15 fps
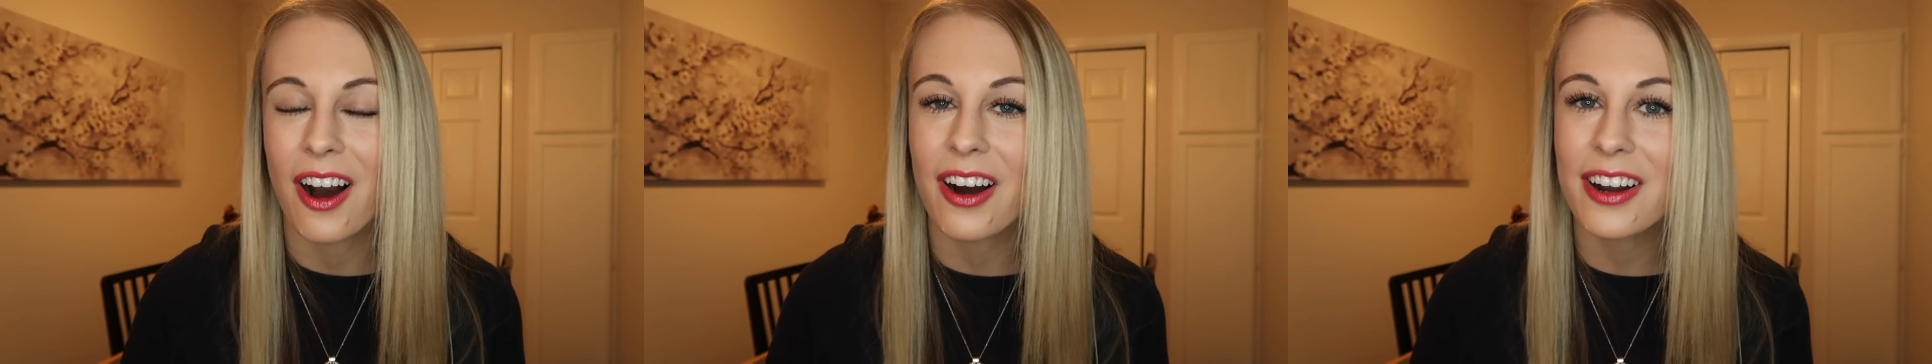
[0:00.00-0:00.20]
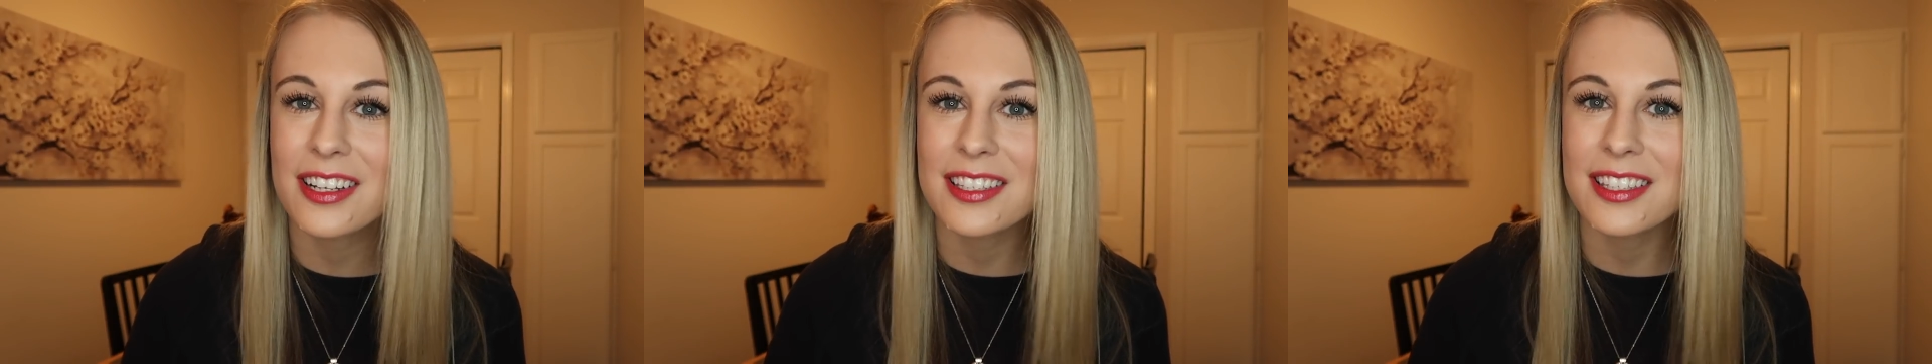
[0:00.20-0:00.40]

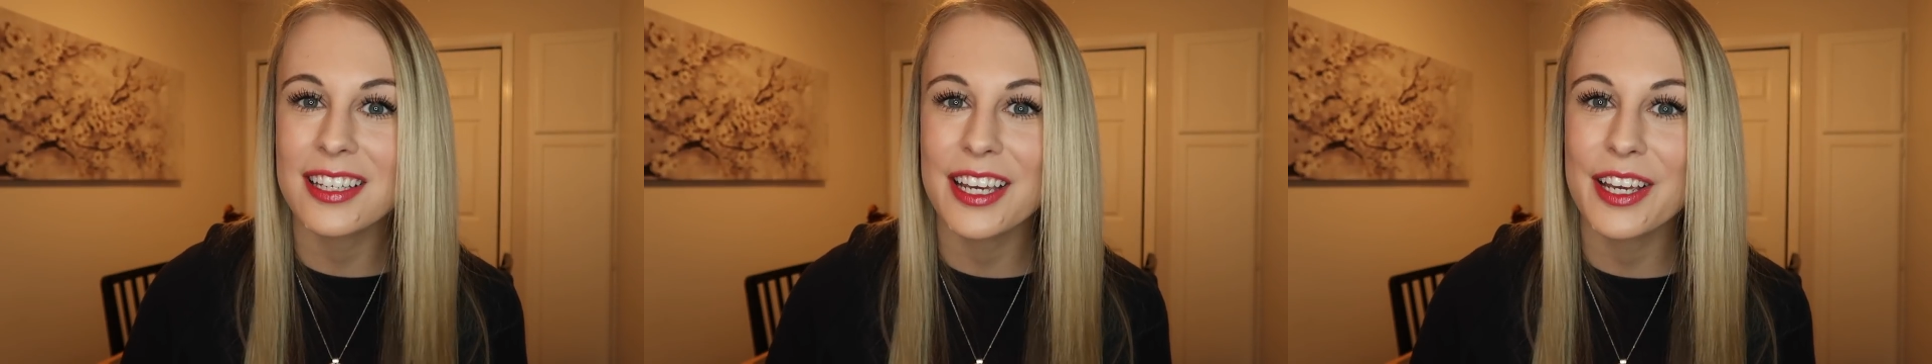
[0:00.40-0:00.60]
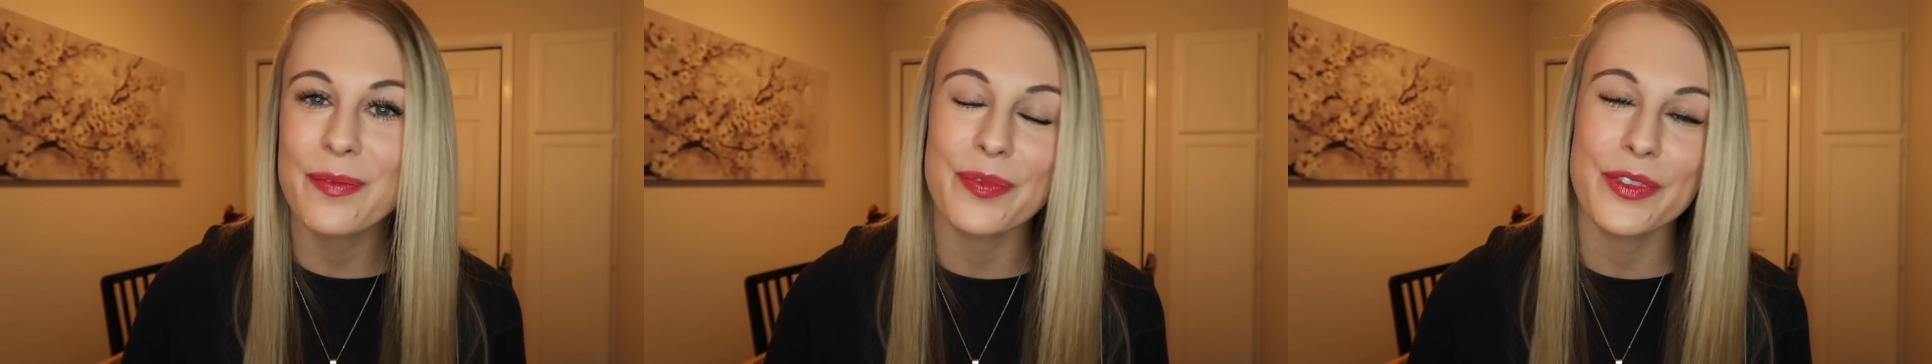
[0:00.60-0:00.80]

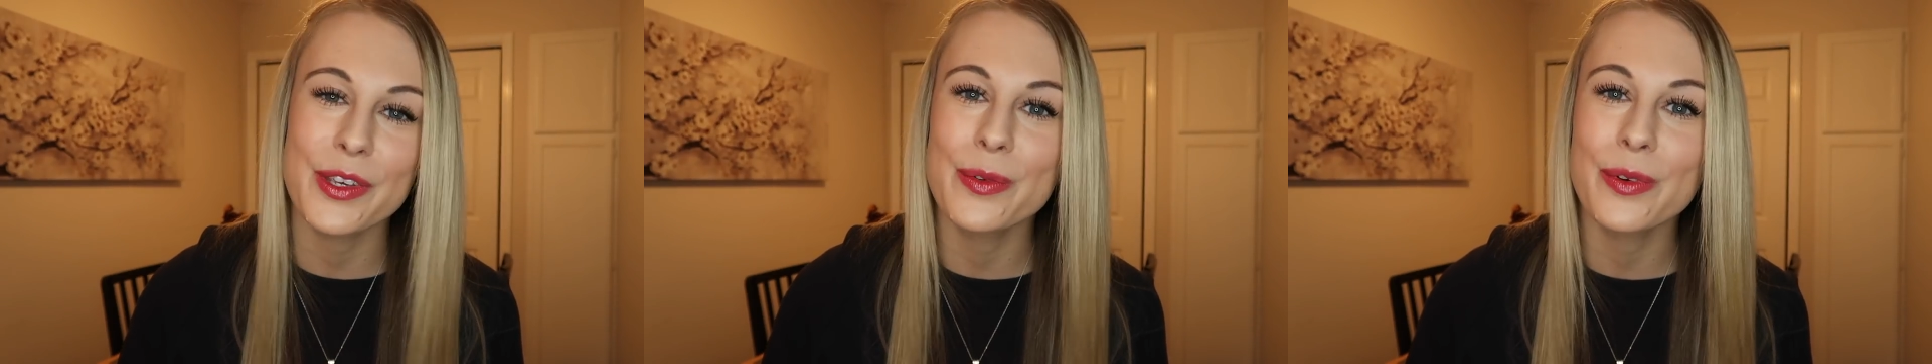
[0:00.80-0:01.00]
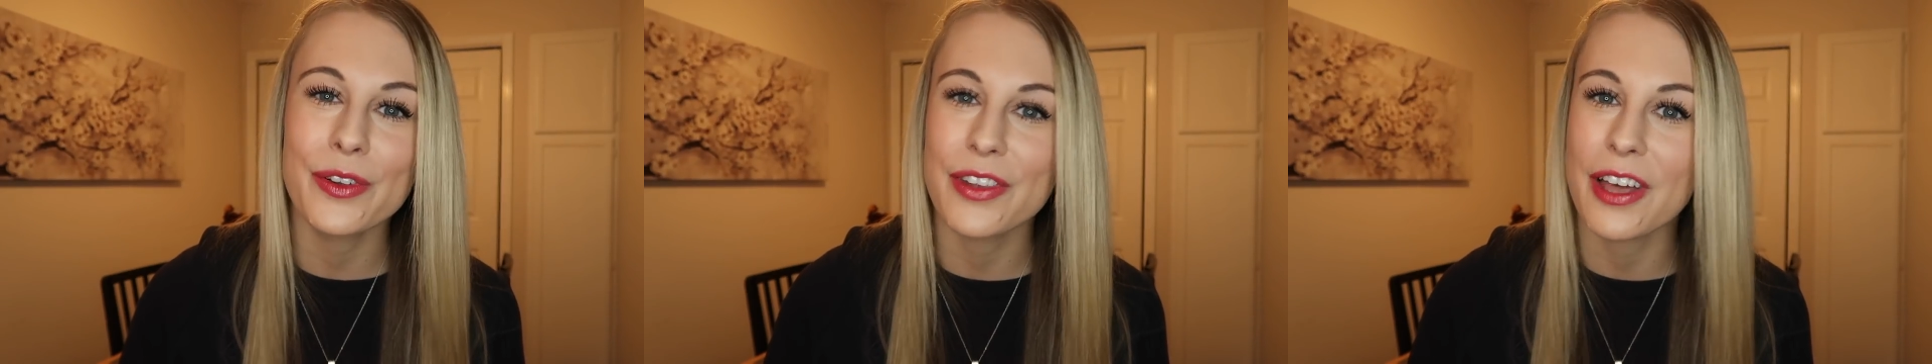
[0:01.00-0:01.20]
honestly,
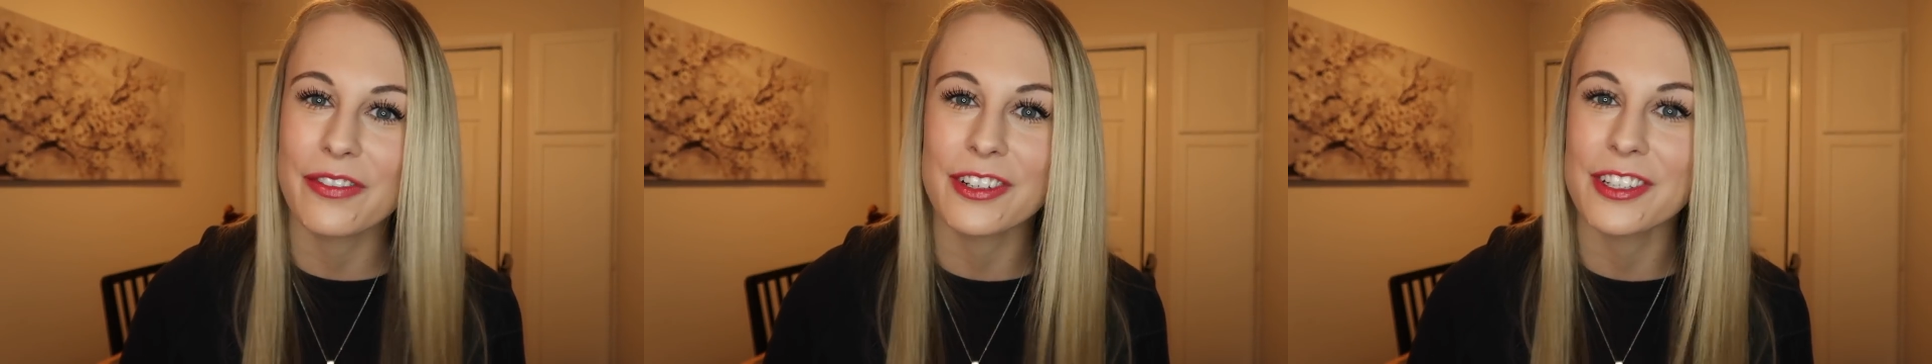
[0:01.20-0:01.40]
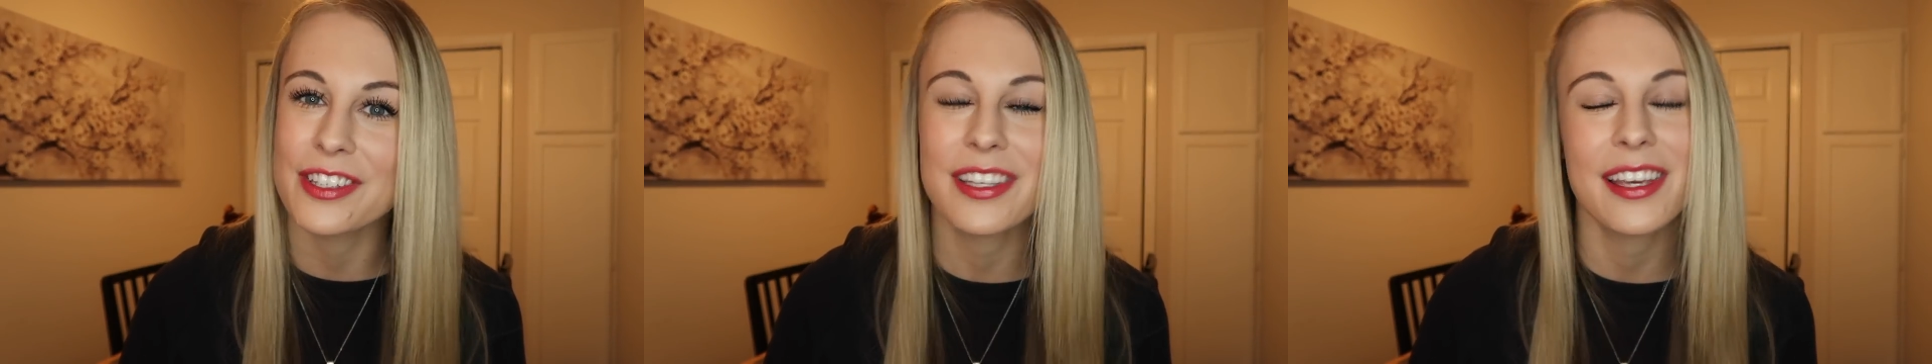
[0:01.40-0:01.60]
you will
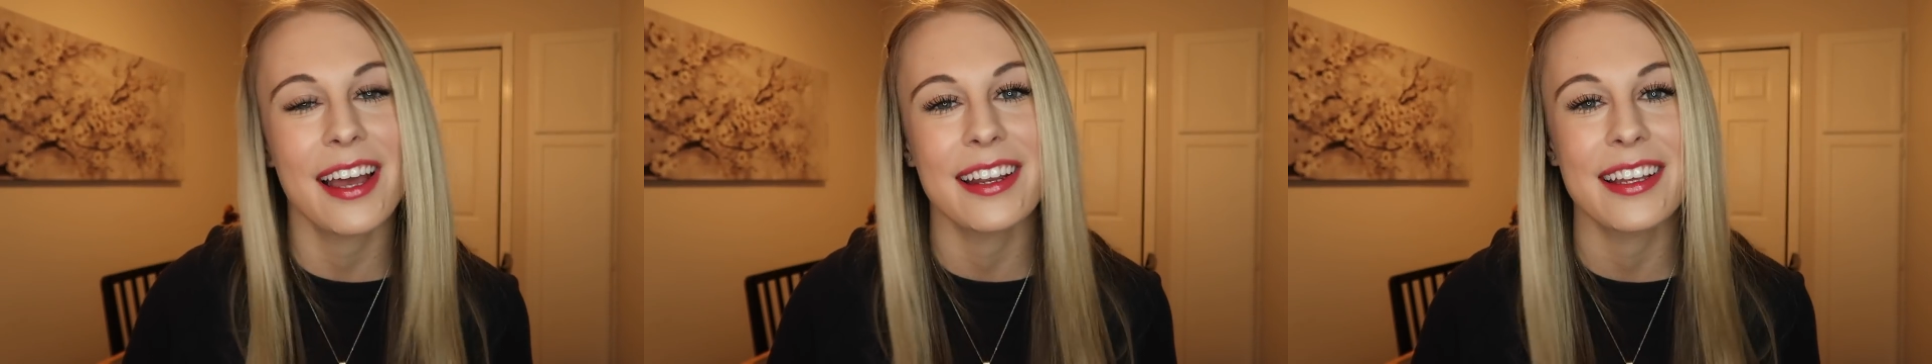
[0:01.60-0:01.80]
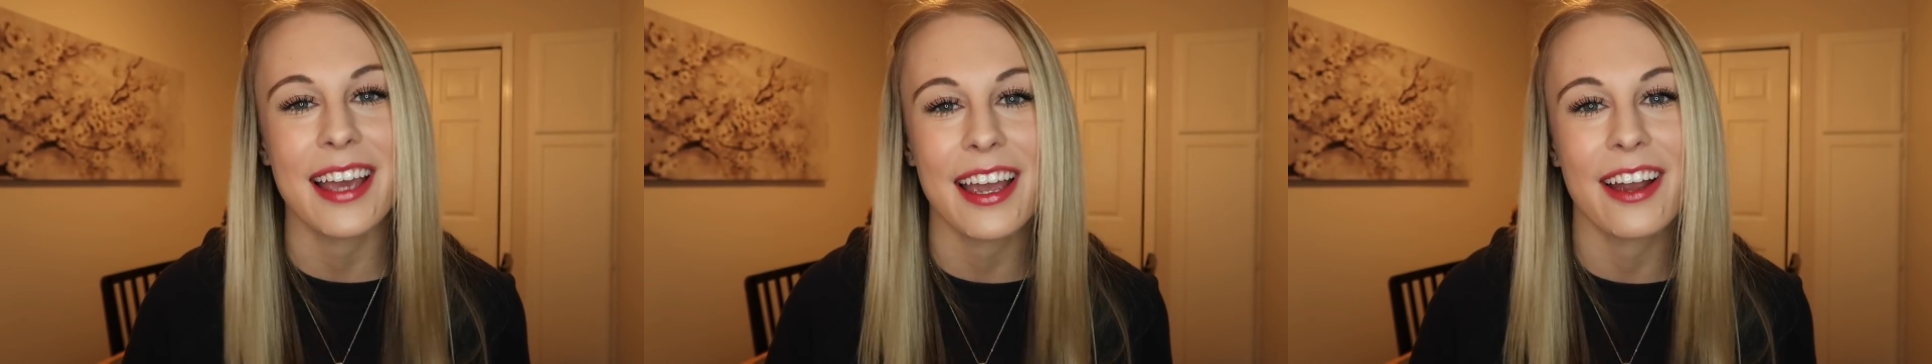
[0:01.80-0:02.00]
never see
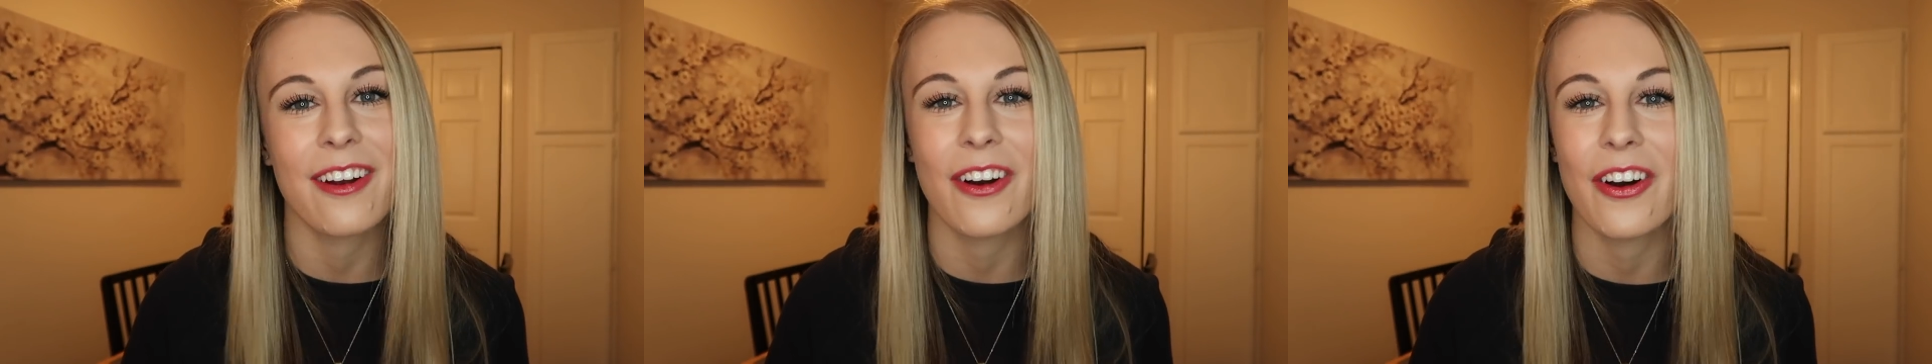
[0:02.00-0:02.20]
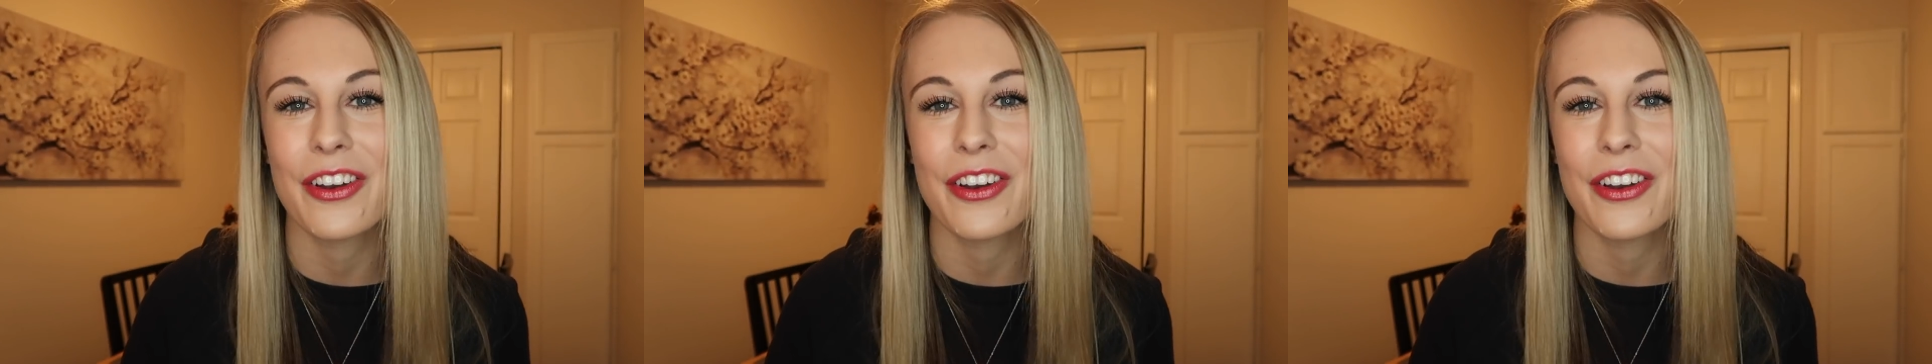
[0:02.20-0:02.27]
any hair